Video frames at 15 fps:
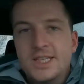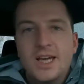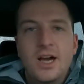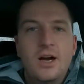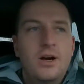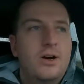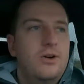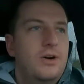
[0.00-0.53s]
to
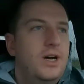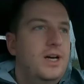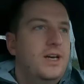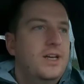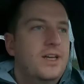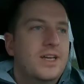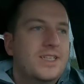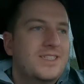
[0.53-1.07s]
go
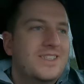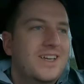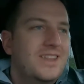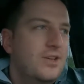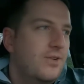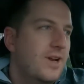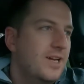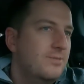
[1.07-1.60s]

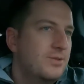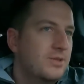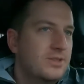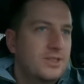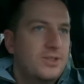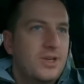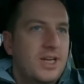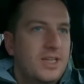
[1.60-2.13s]
extend the ramps on
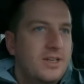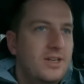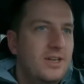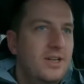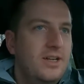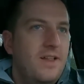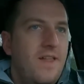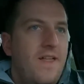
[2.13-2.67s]
the
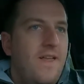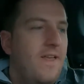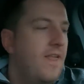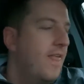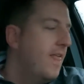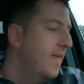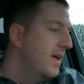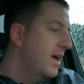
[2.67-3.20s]
trailer,
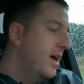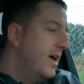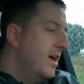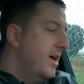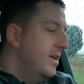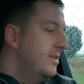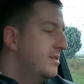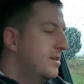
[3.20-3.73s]

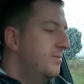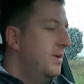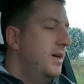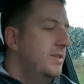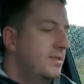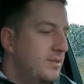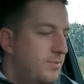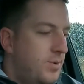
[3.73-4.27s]
and to
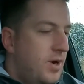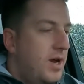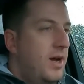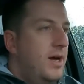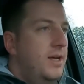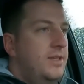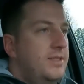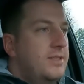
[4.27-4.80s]
my
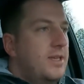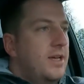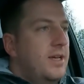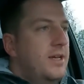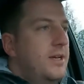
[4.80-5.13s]
surprise,